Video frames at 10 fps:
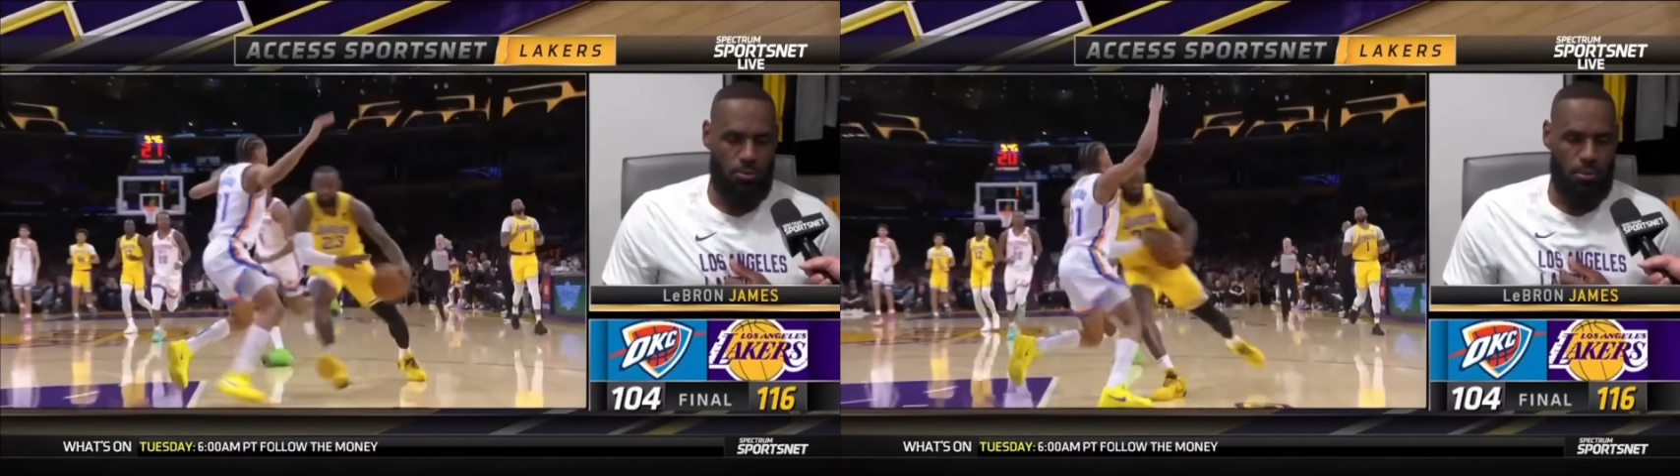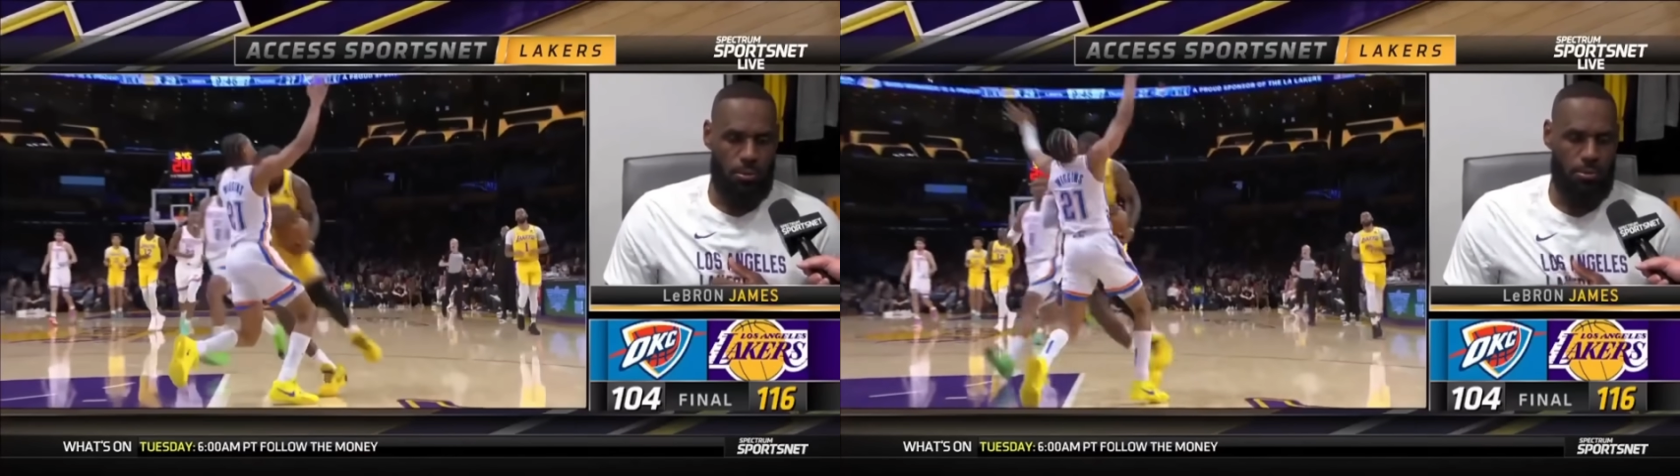
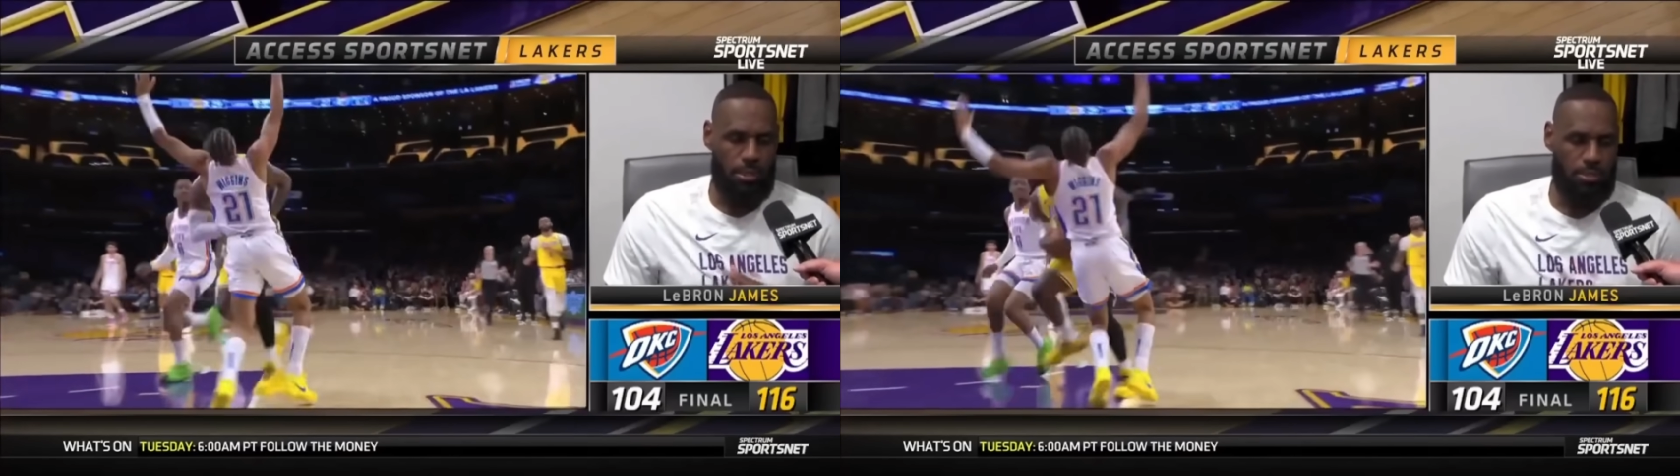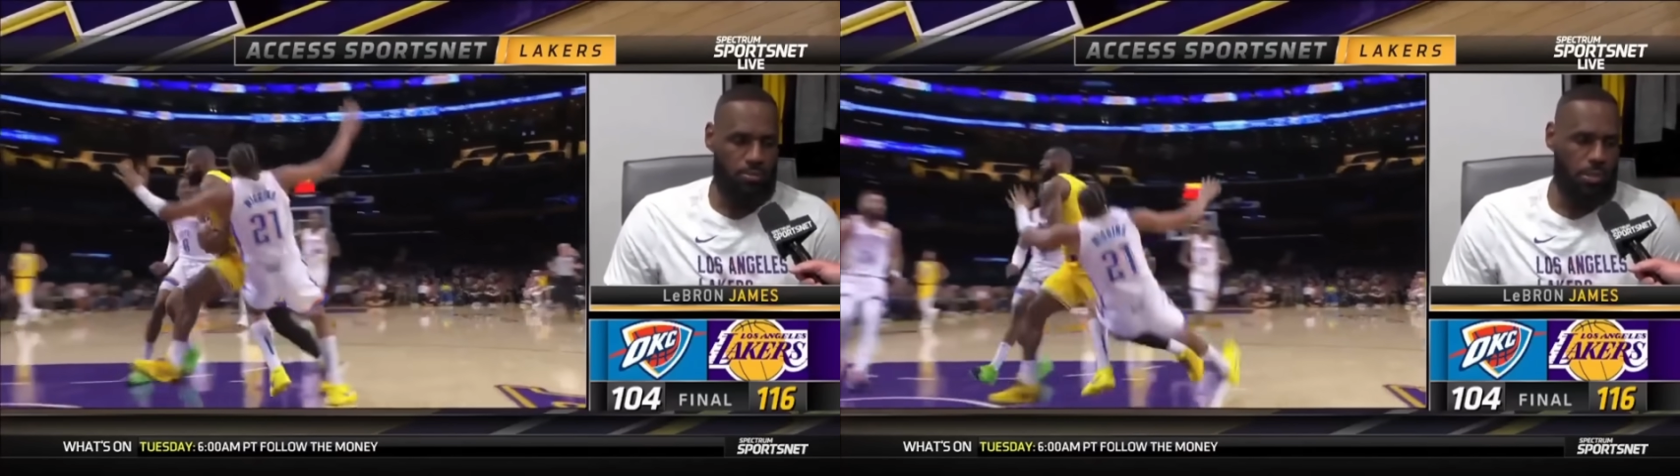we've been
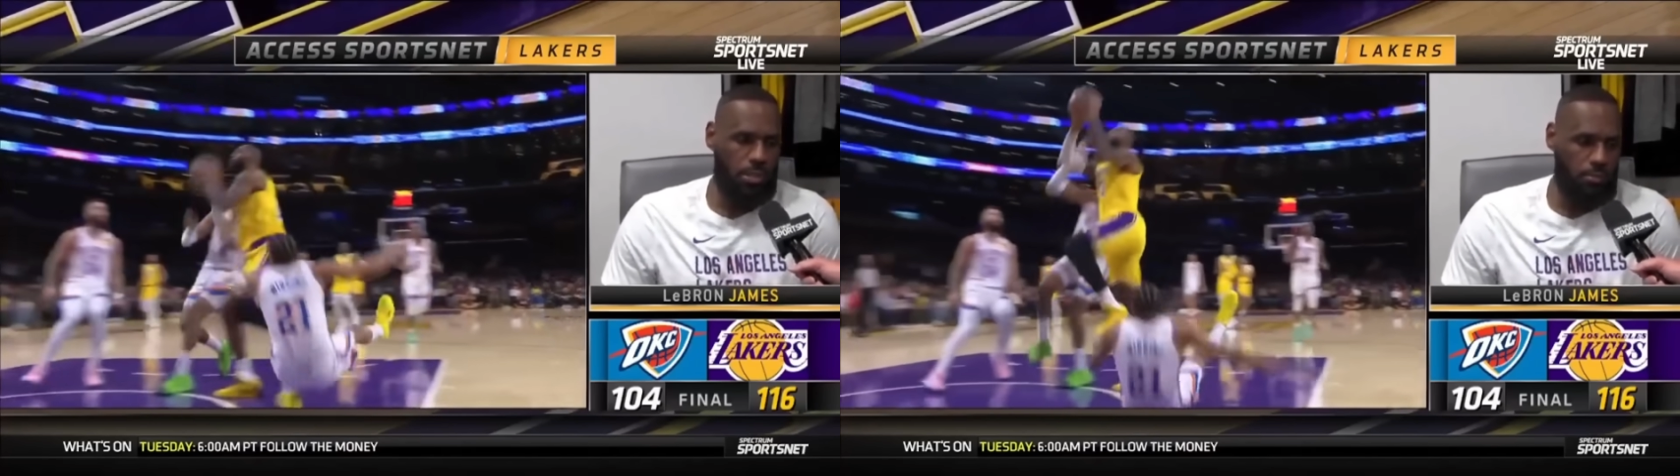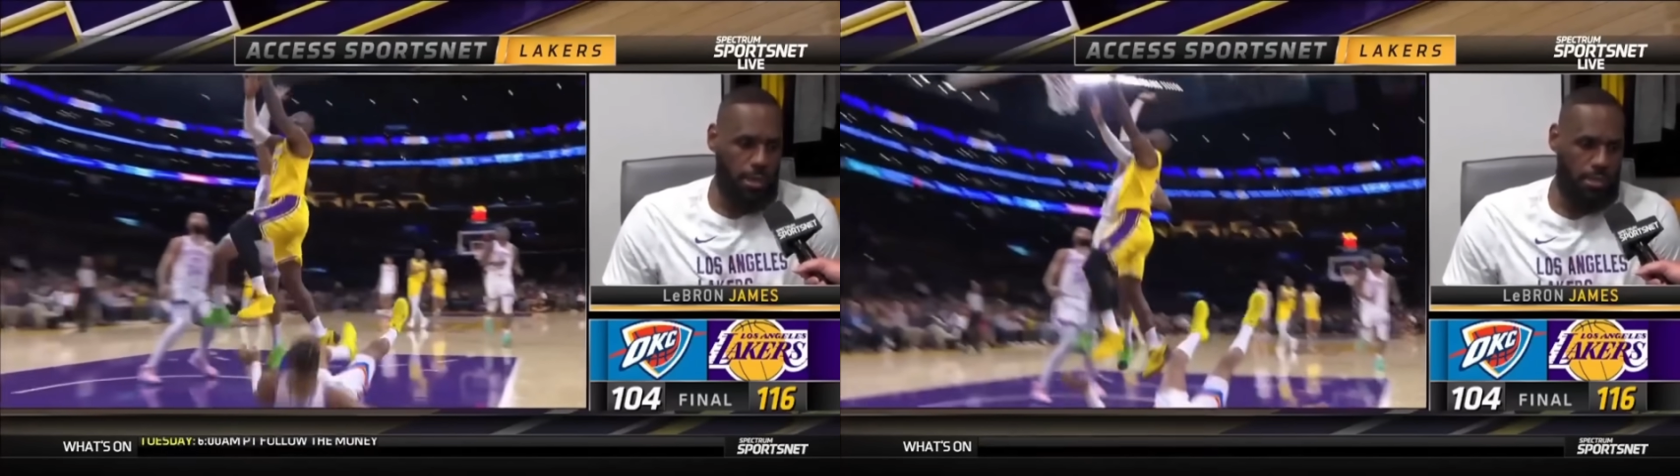playing some really
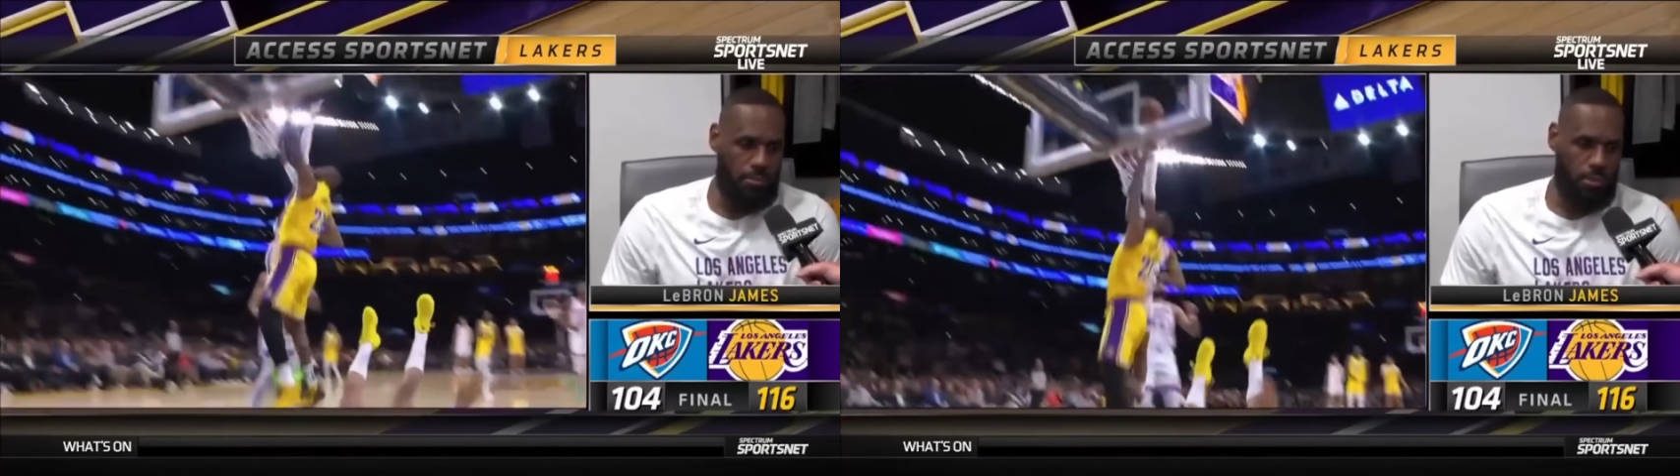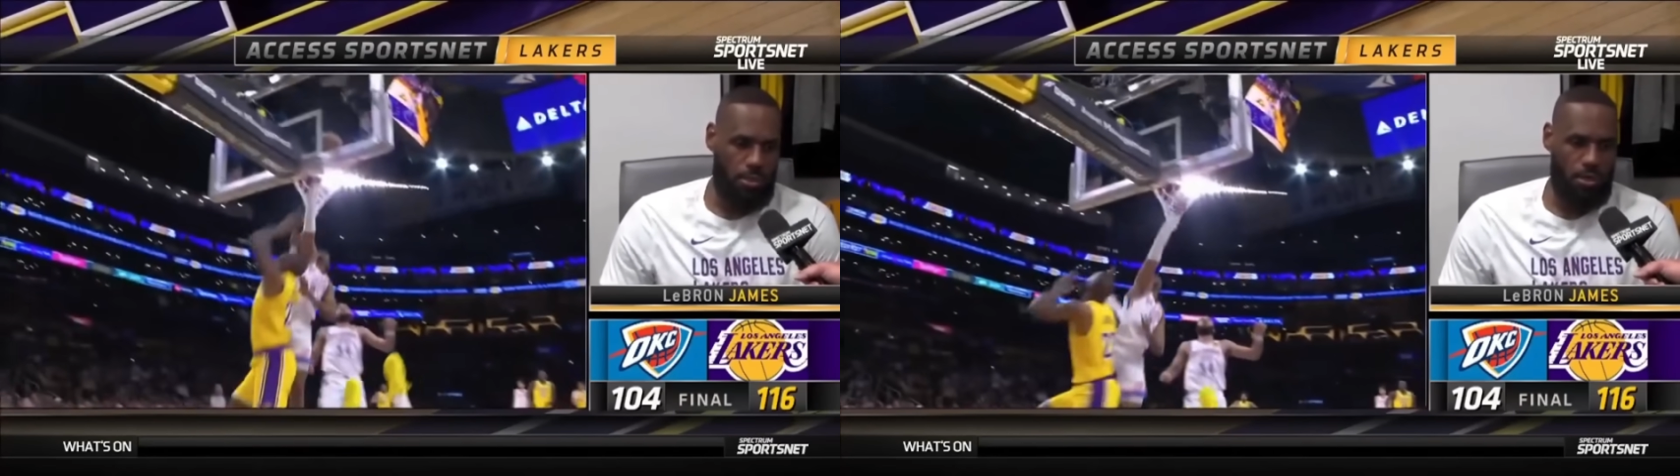good
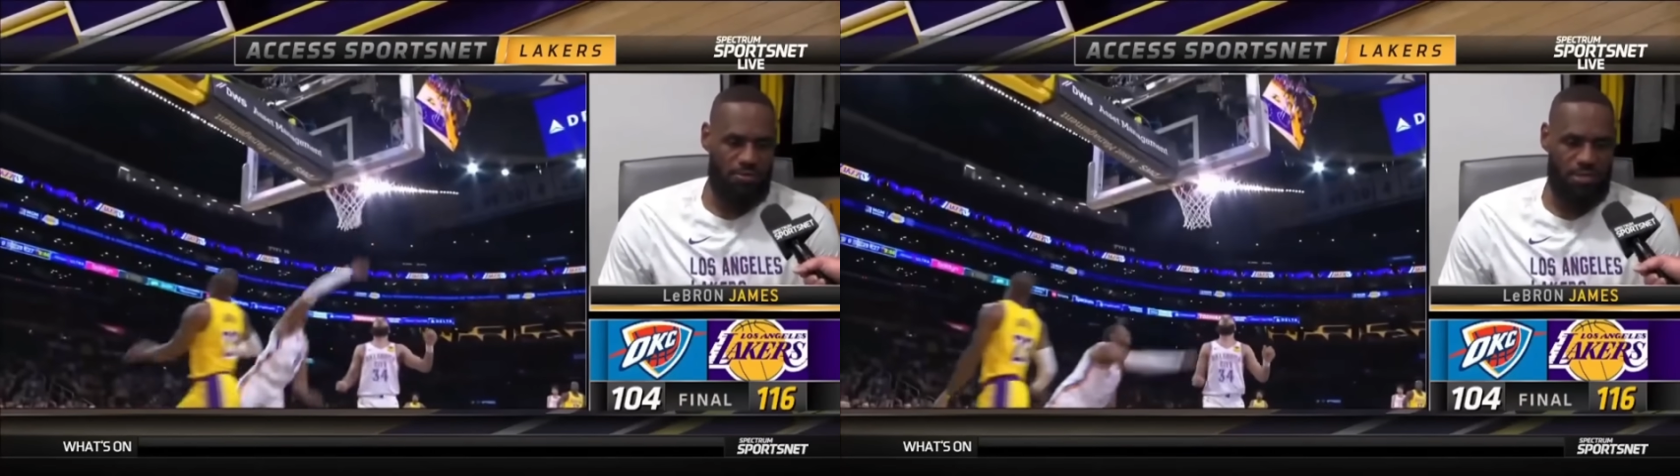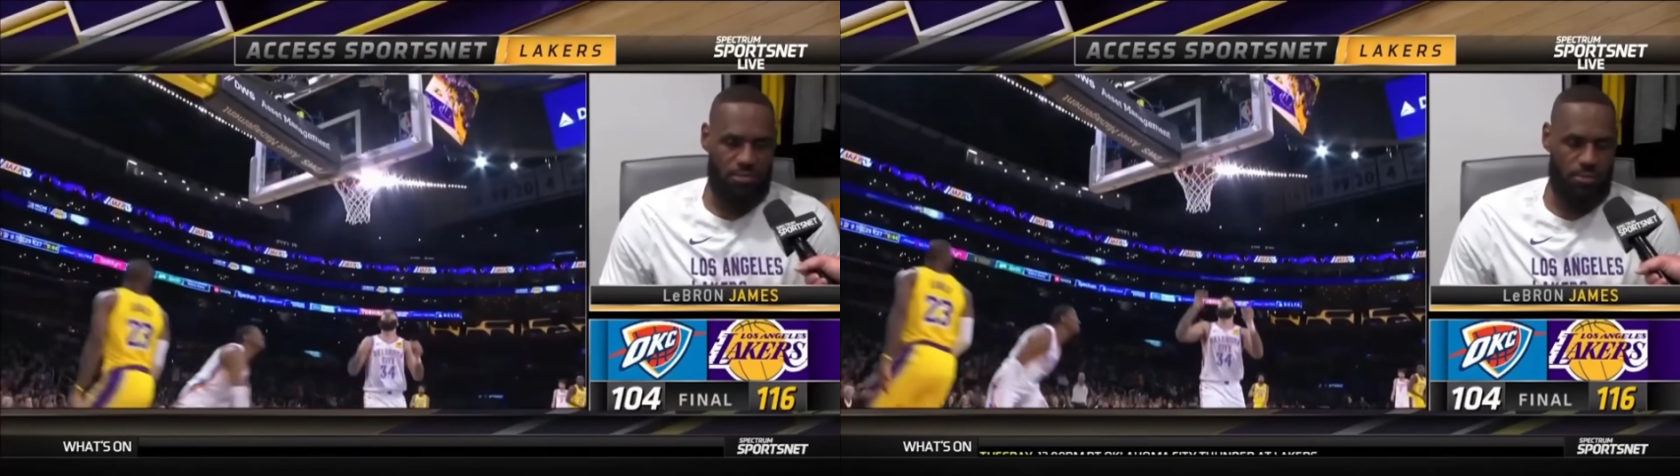basketball
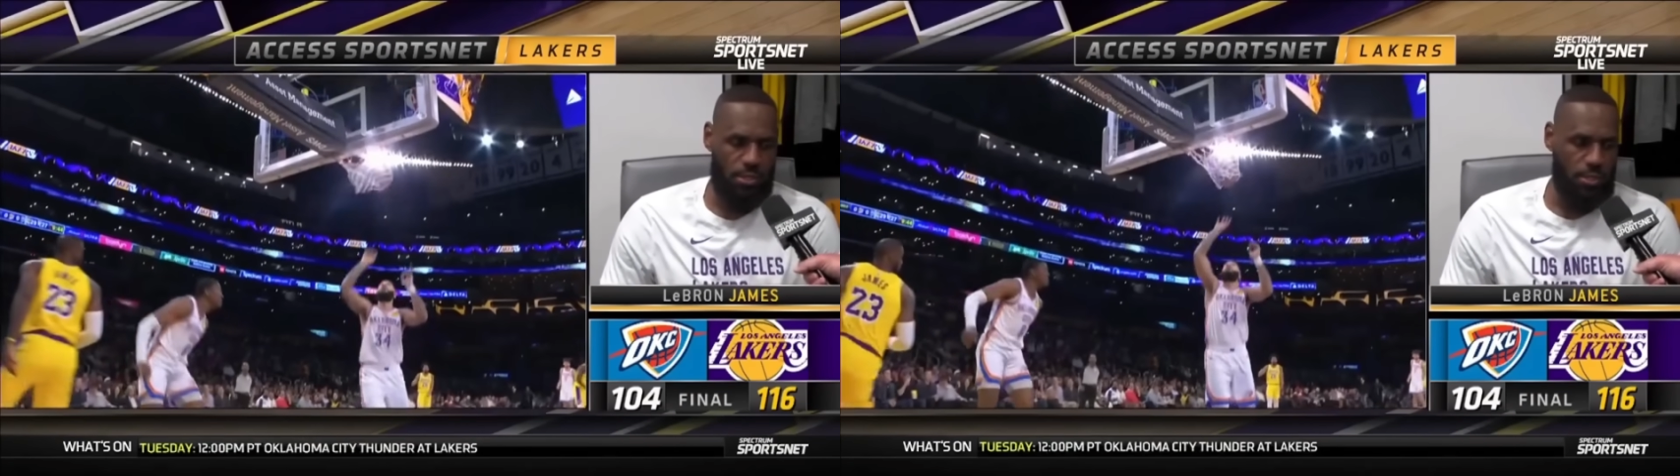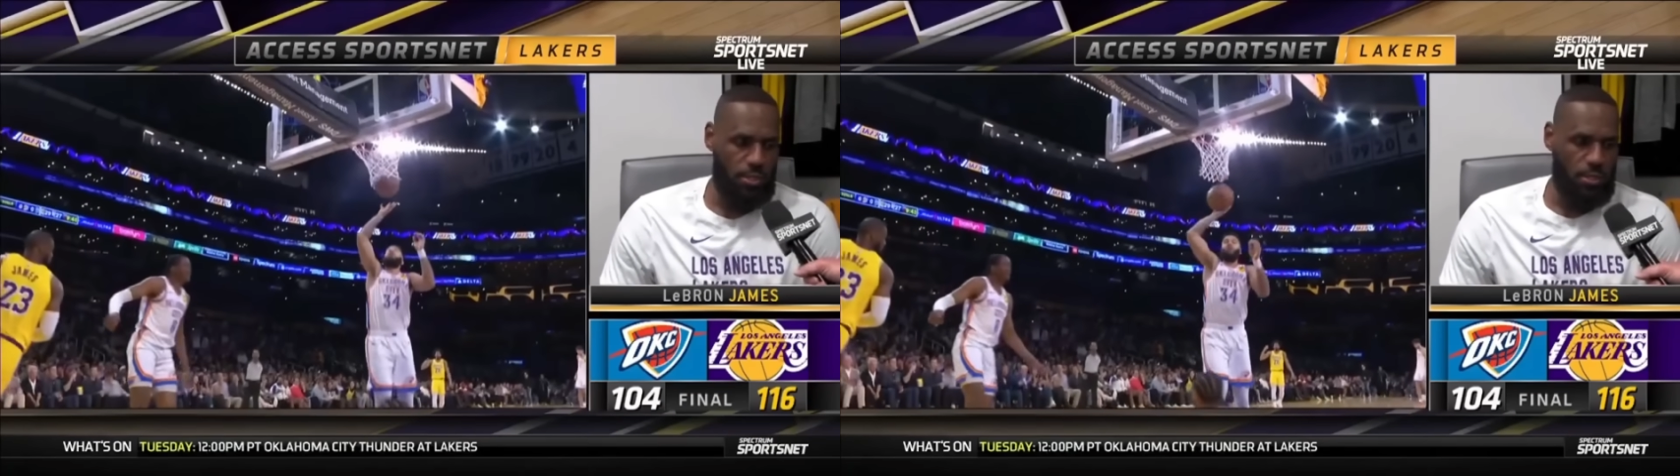offensively.